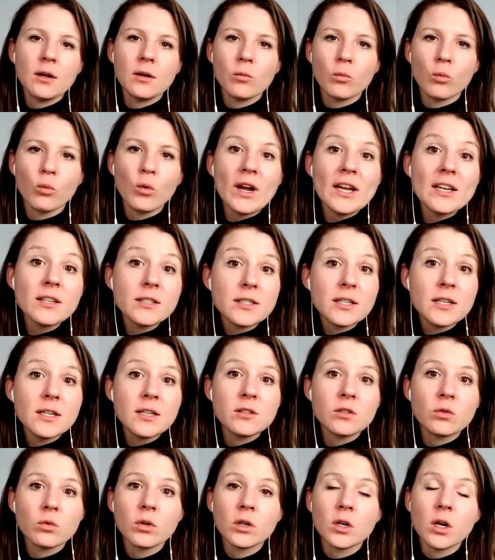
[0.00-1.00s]

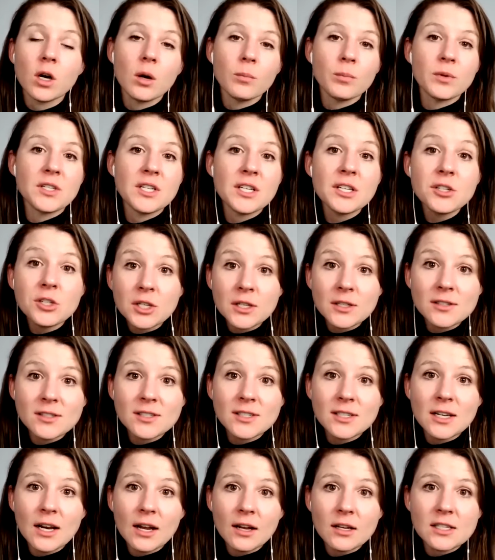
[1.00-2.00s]
races or competitions
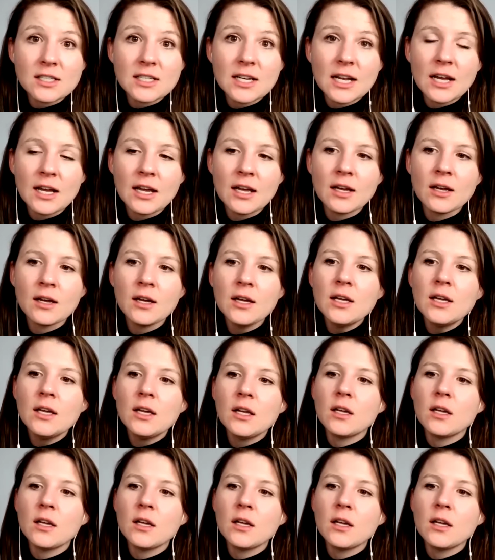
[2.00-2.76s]
the next day,